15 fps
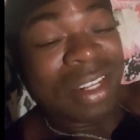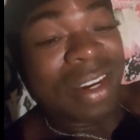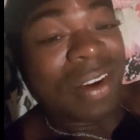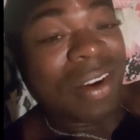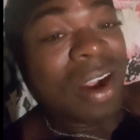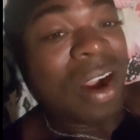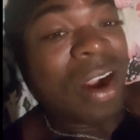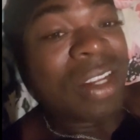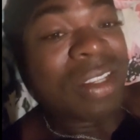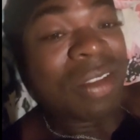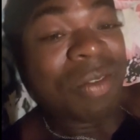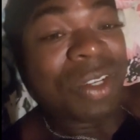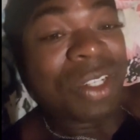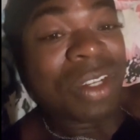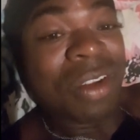There are
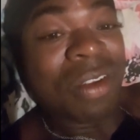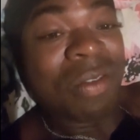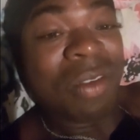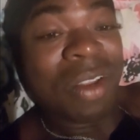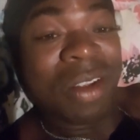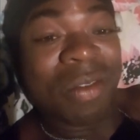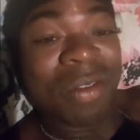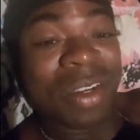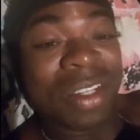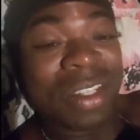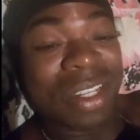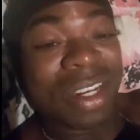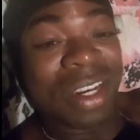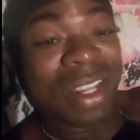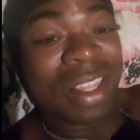artificial
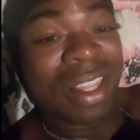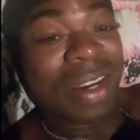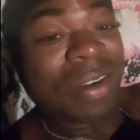flavorings in it.